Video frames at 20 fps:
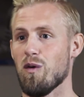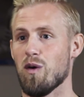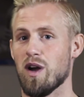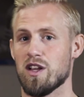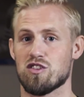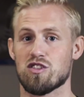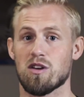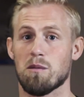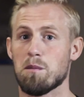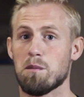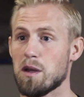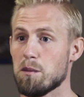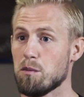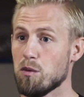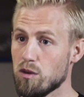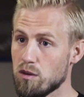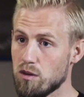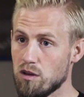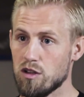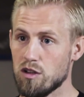and some
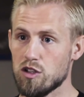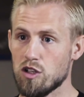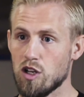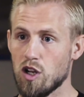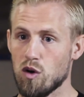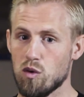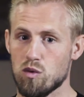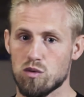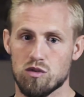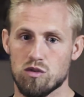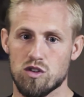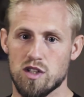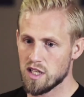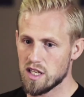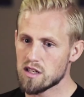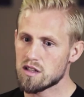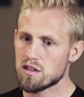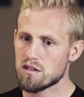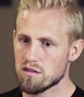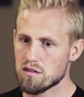people, you know,
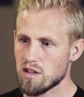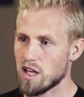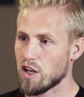need